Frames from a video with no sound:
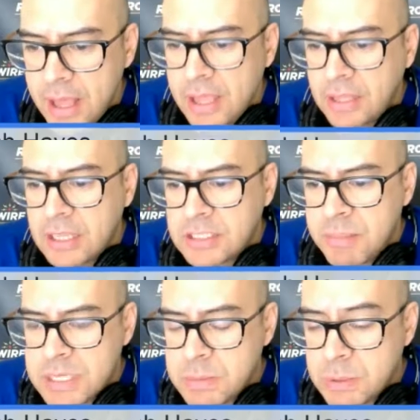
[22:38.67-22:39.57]

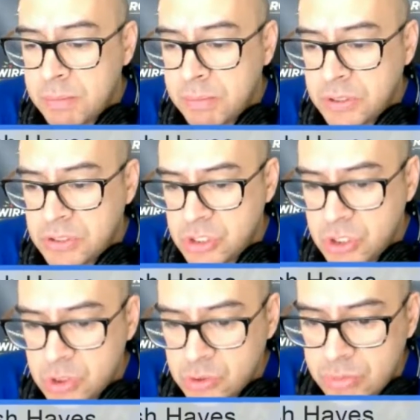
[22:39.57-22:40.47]
customizable templates to choose
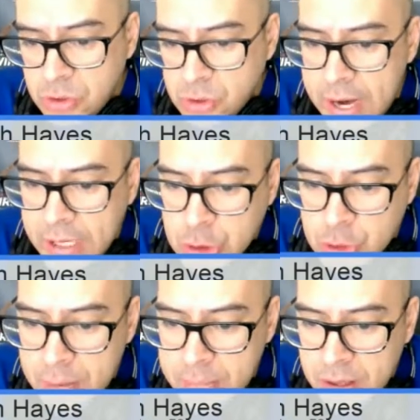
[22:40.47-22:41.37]
from, the drag and drop
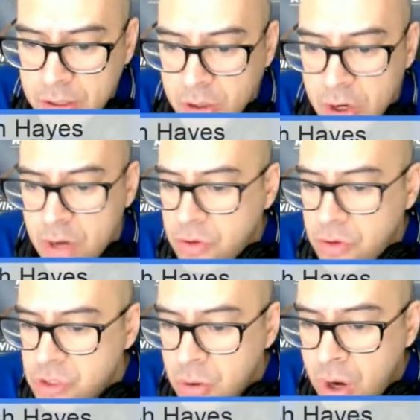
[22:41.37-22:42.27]
editor, there's
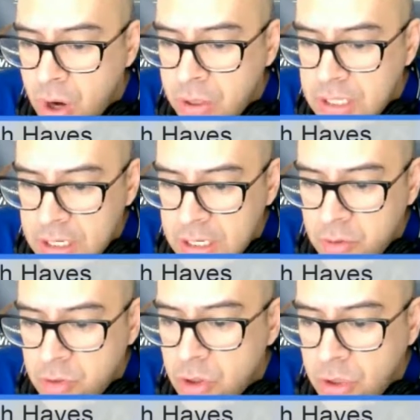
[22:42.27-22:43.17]
no coding needed. You
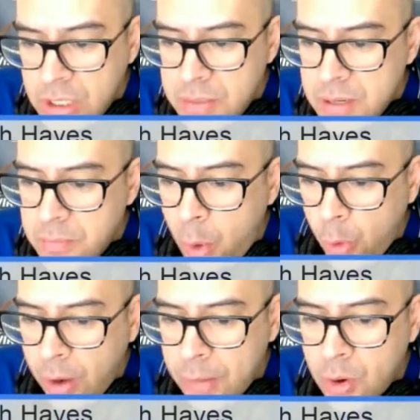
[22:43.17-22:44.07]
don't need to be a
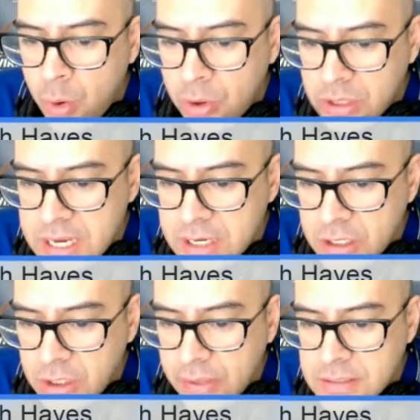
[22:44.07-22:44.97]
programmer or designer to
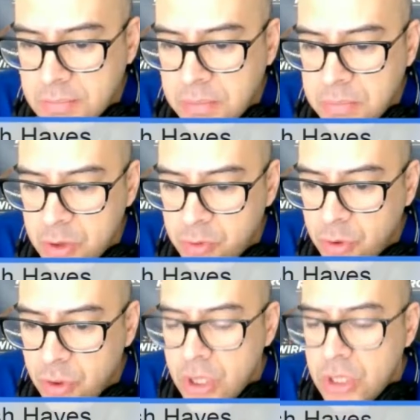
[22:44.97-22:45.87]
create something beautiful.
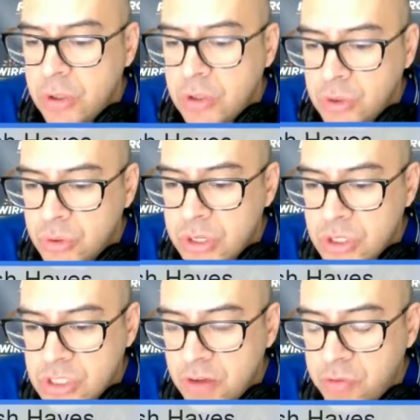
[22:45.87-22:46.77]
You can do it
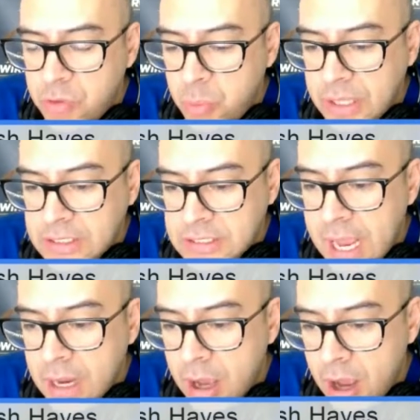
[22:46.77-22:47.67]
yourself with
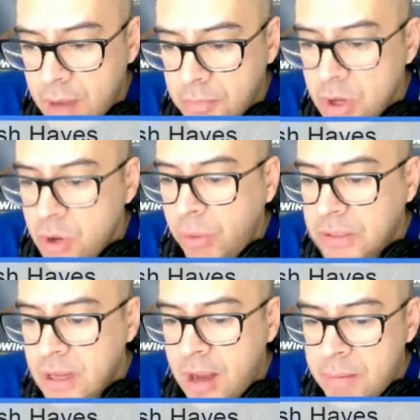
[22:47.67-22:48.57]
Wix.com.
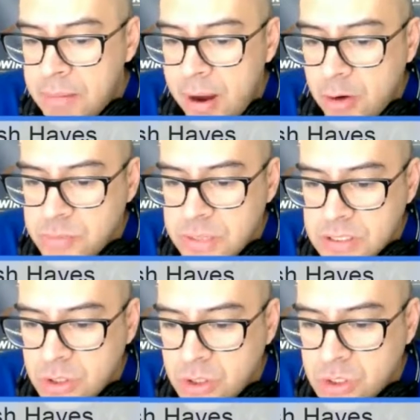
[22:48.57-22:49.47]
Wix.com empowers business
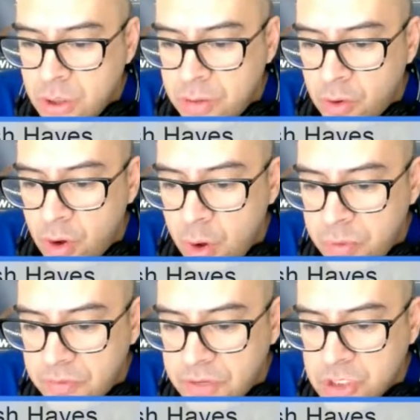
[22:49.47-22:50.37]
owners to create their own
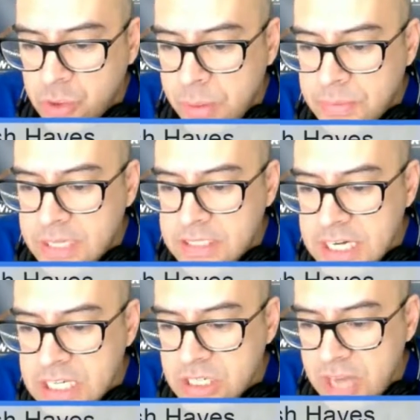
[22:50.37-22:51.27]
professional websites each
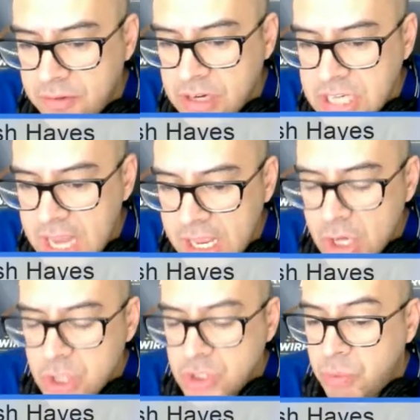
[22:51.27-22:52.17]
and every day.
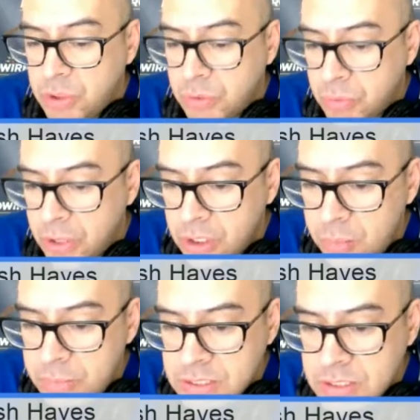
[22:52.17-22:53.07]
So when you're running your own
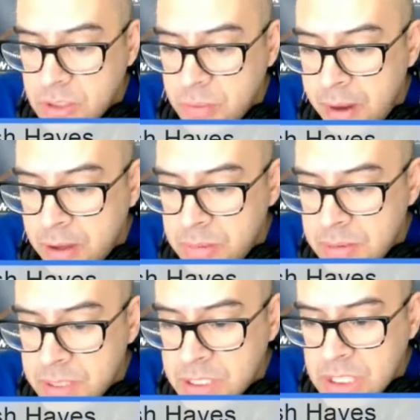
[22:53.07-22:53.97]
business, you're bound to be
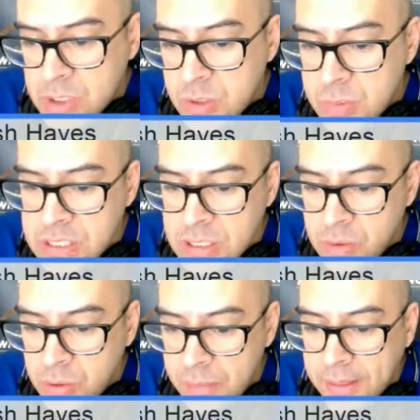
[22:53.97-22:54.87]
busy. Too busy to worry
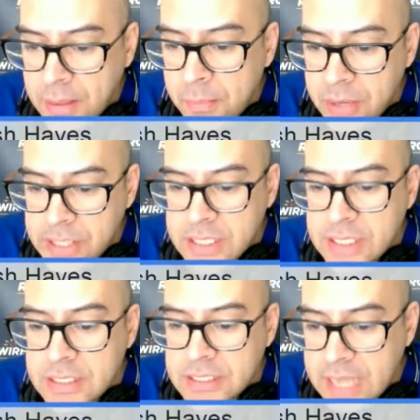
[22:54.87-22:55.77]
about the budget, the
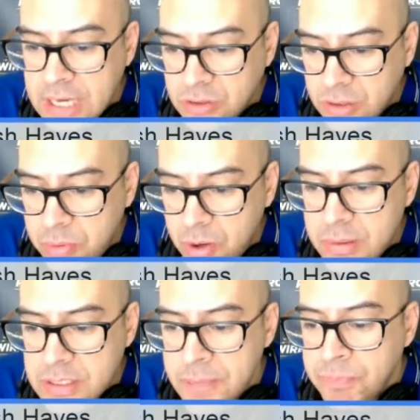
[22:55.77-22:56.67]
scheduling appointments,
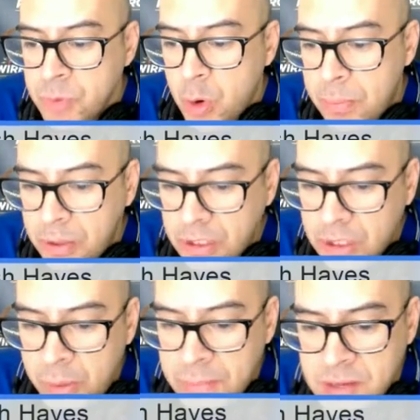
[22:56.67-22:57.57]
or building a
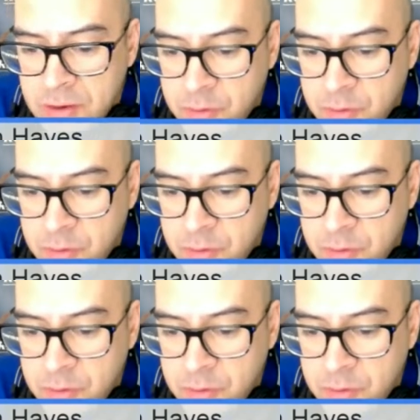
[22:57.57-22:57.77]
website for your